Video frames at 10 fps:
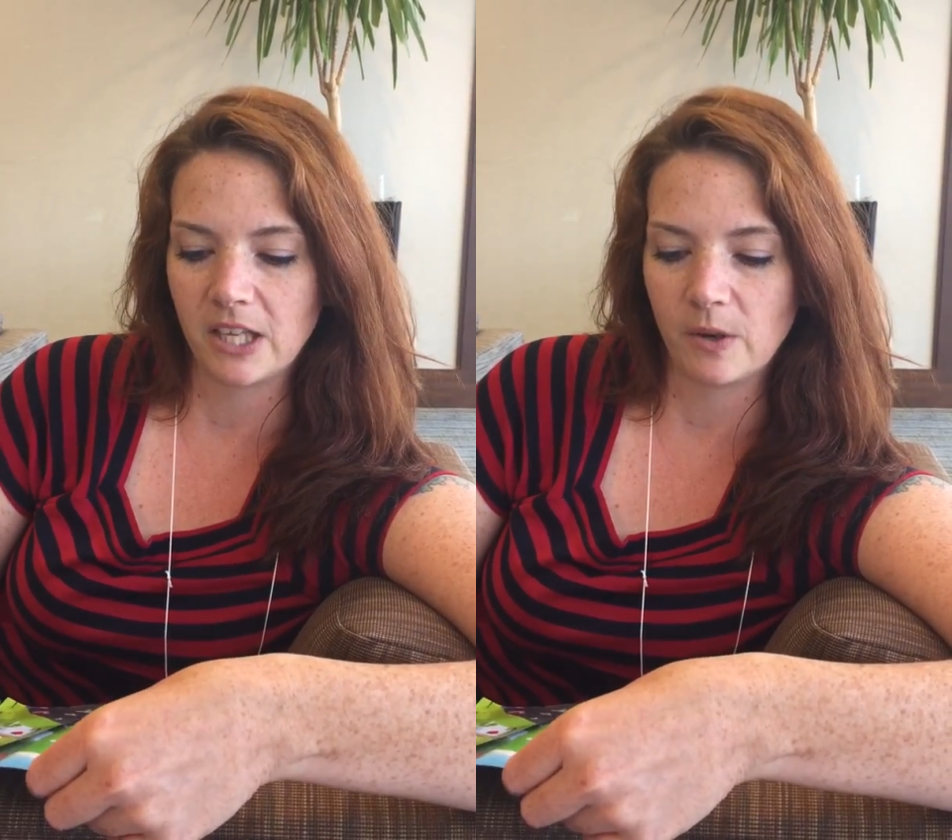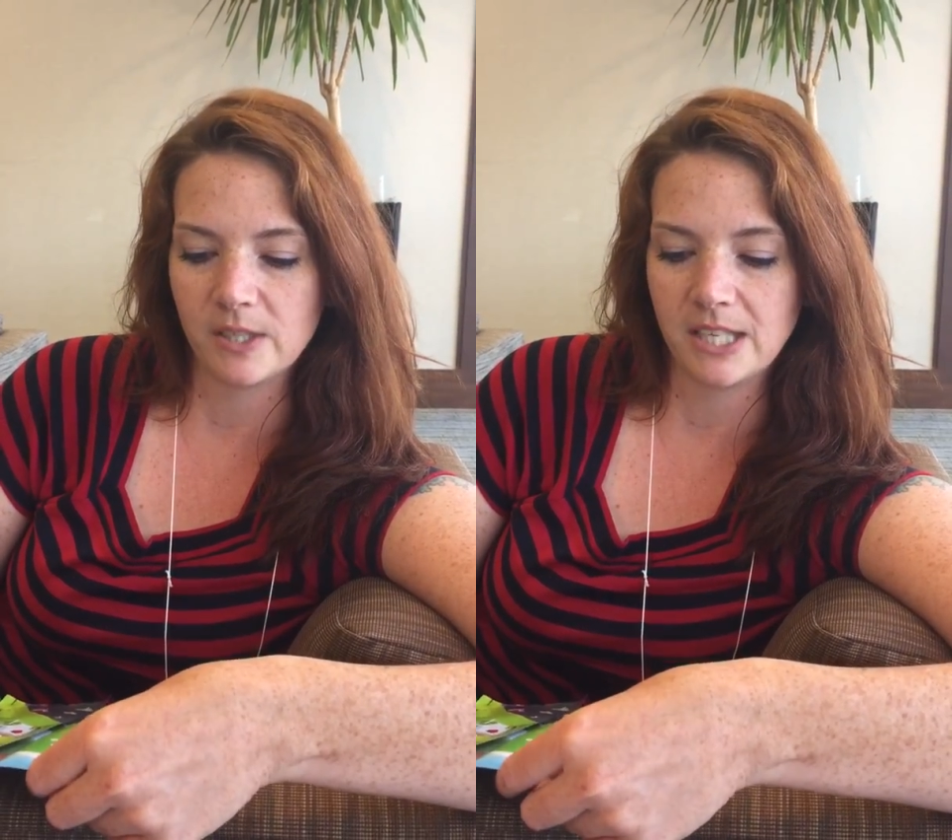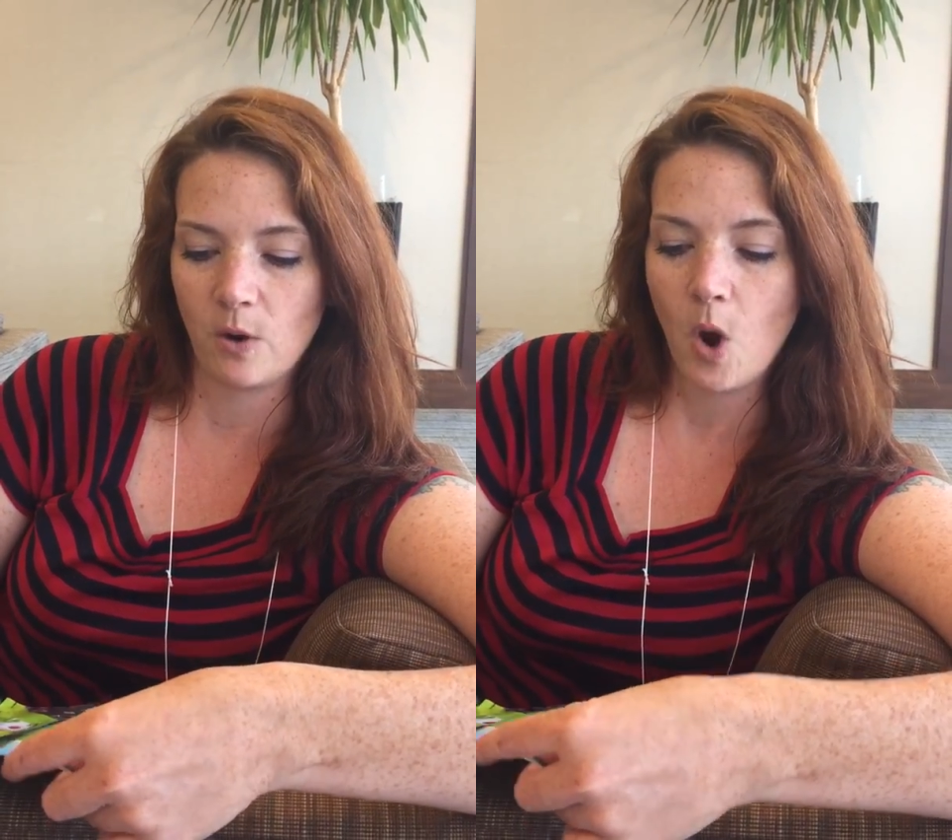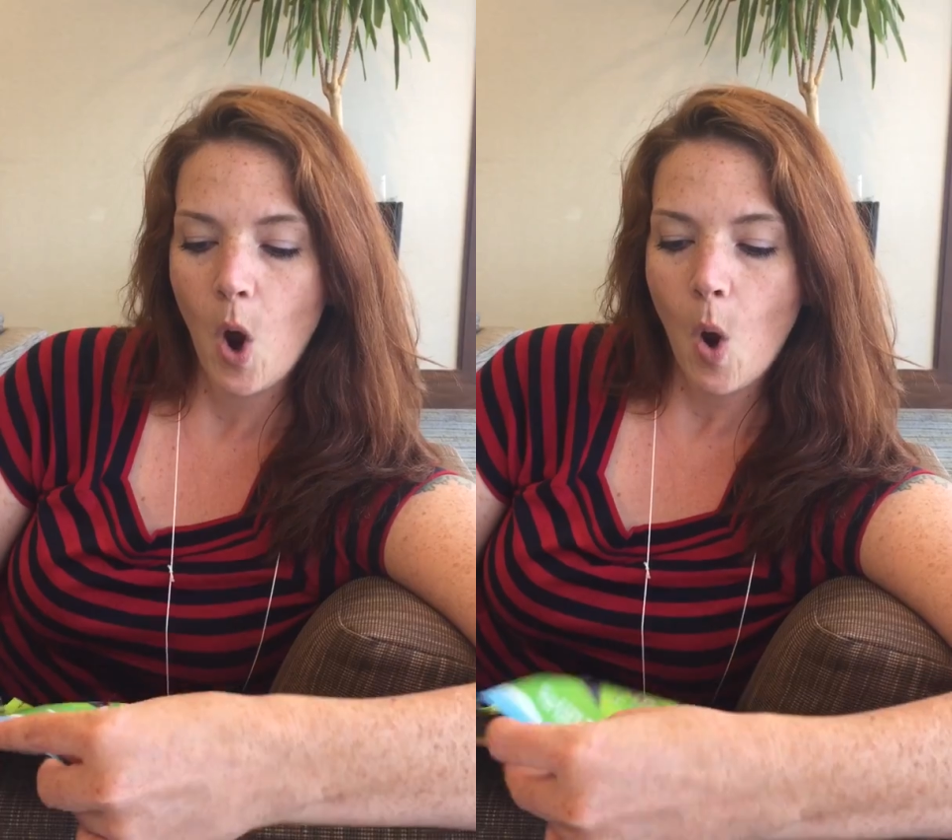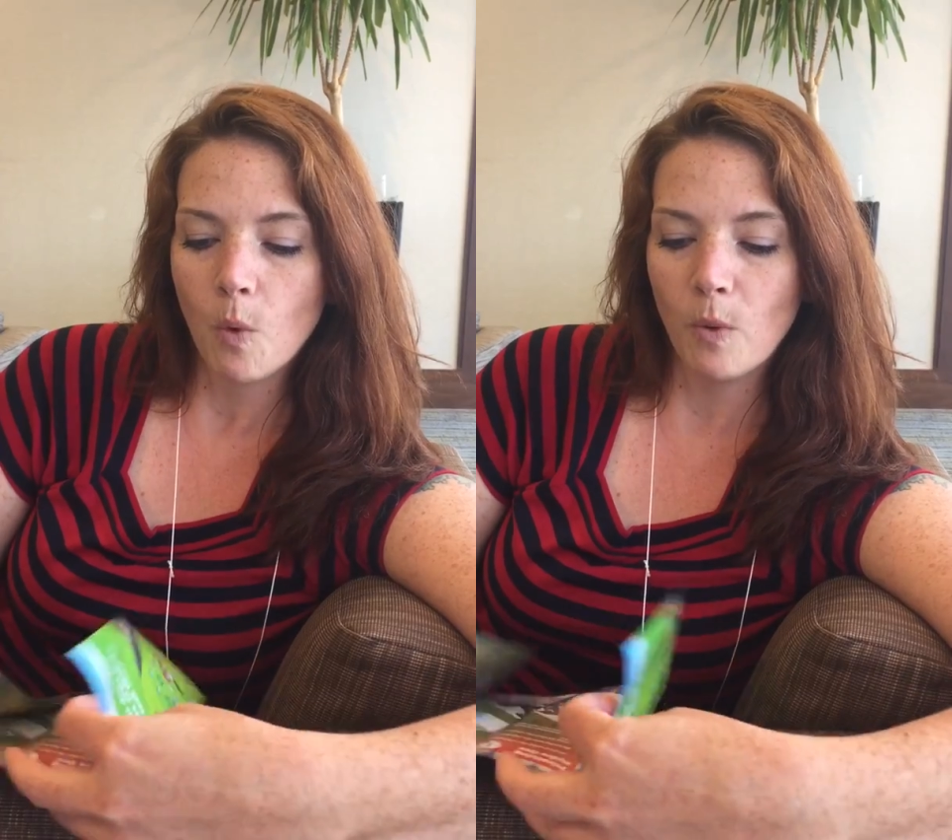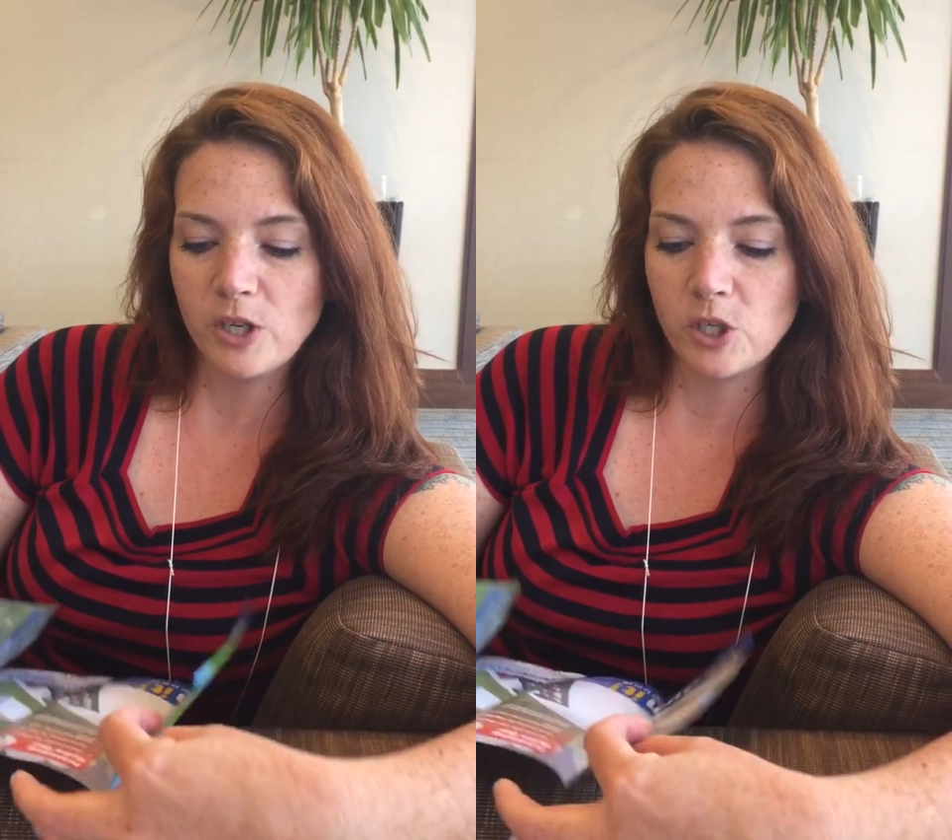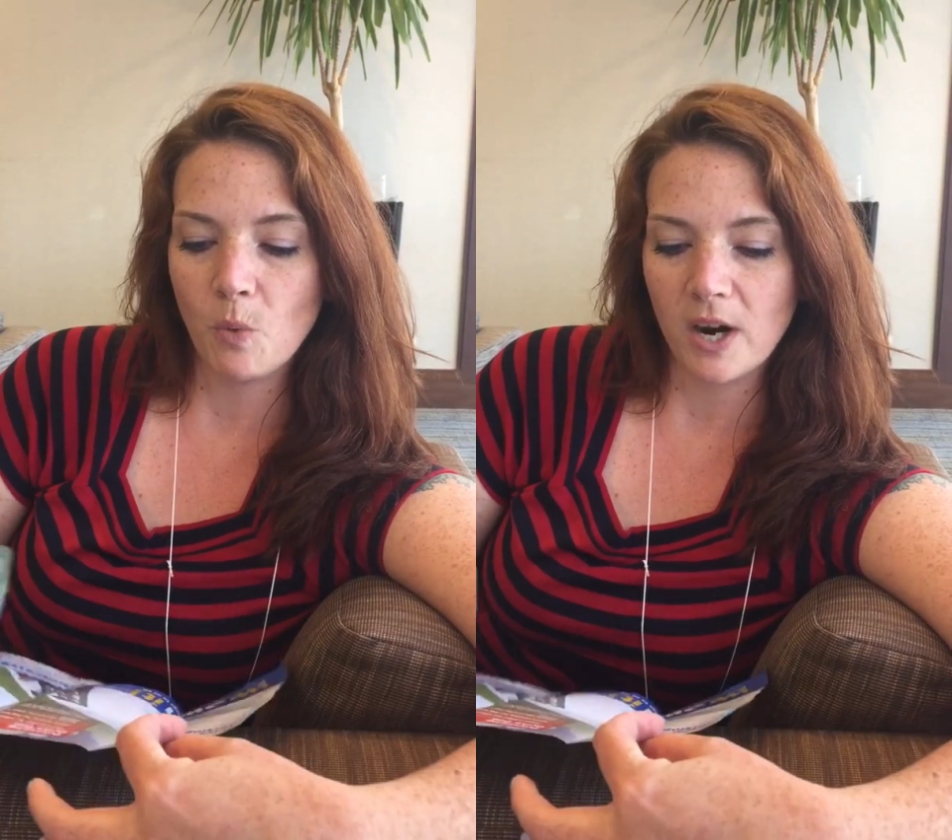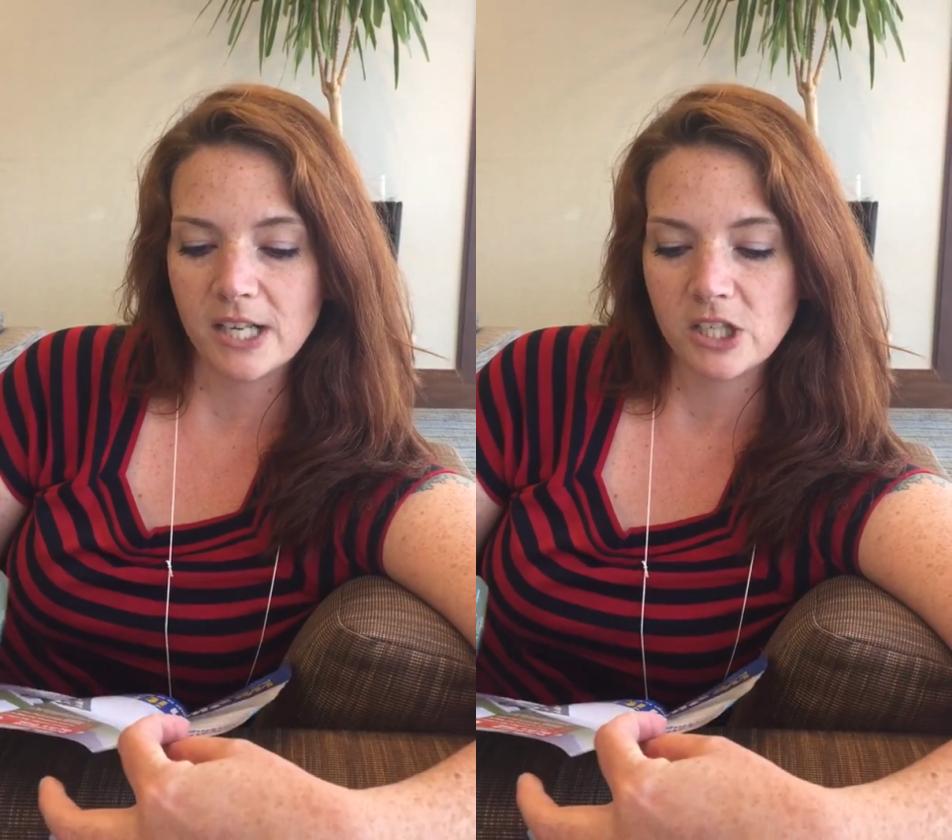they were saying, well, what do you
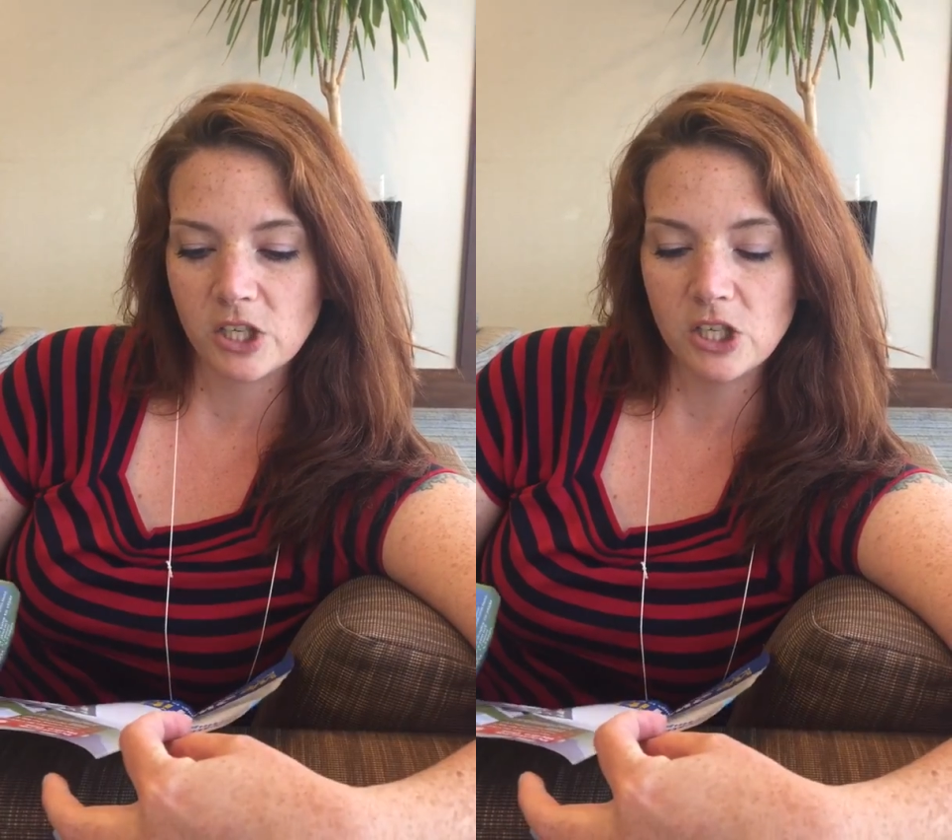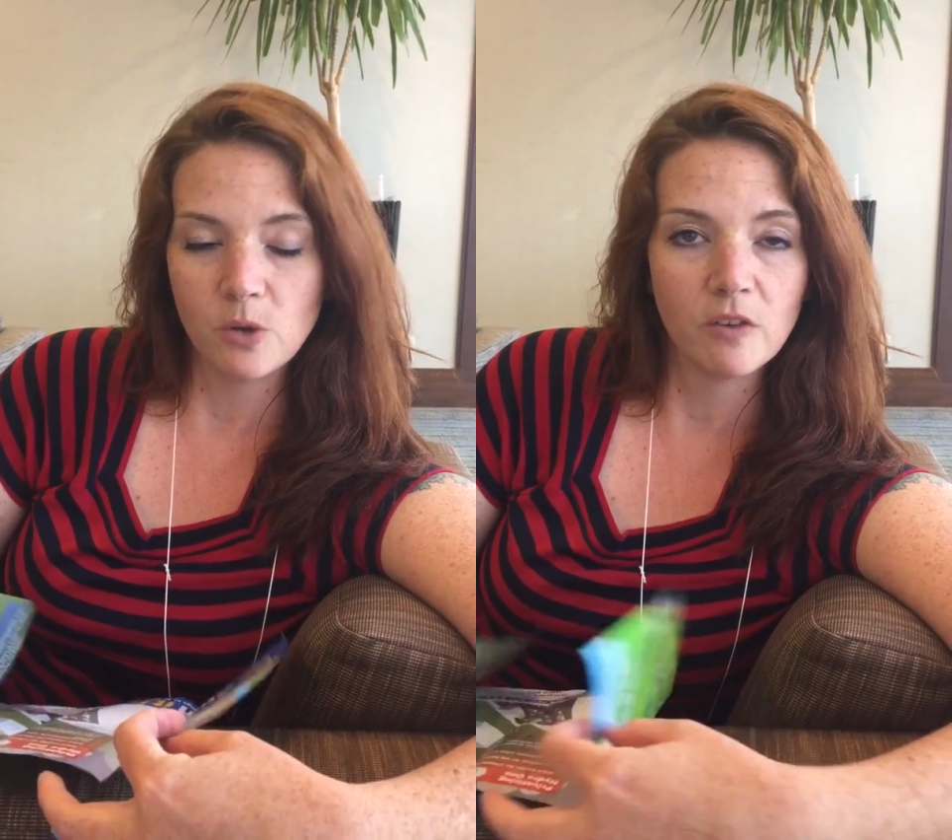want us to do?